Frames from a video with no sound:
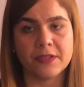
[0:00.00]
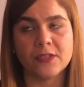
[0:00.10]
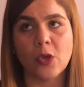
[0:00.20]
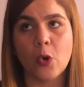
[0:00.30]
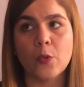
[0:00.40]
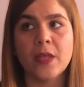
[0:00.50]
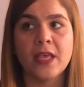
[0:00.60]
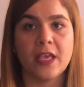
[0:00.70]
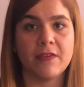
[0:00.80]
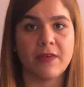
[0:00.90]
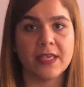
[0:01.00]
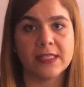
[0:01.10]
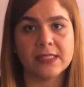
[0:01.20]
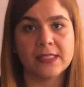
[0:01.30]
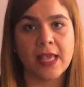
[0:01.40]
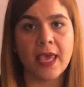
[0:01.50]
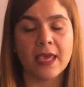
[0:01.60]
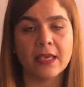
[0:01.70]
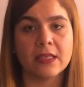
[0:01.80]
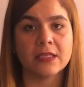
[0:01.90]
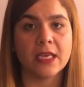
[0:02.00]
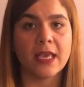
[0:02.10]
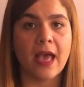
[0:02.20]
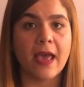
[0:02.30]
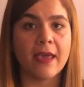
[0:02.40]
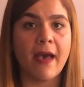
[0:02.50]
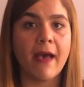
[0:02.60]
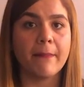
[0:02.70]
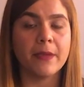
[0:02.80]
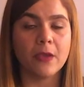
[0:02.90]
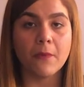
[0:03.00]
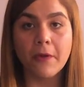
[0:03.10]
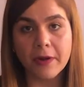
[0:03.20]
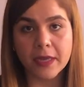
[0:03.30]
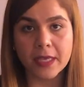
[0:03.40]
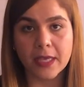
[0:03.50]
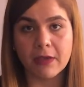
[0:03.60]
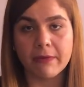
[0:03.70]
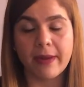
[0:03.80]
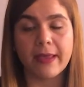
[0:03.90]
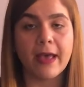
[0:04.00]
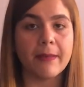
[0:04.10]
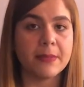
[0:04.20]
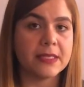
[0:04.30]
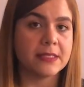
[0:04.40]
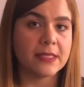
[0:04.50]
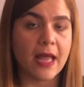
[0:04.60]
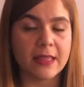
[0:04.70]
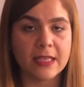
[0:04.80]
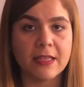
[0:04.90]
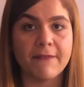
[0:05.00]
So if I am saying I have been working or I have been studying,